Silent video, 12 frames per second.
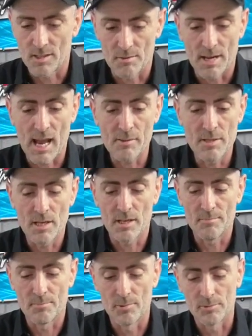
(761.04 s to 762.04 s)
So now
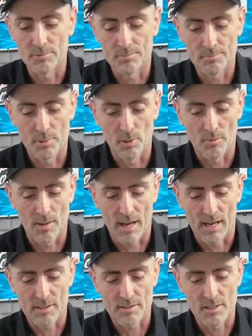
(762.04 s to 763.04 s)
you can put
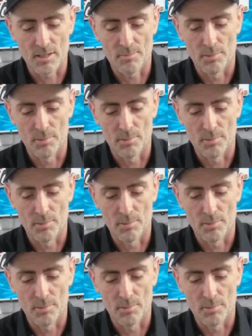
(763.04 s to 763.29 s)
that to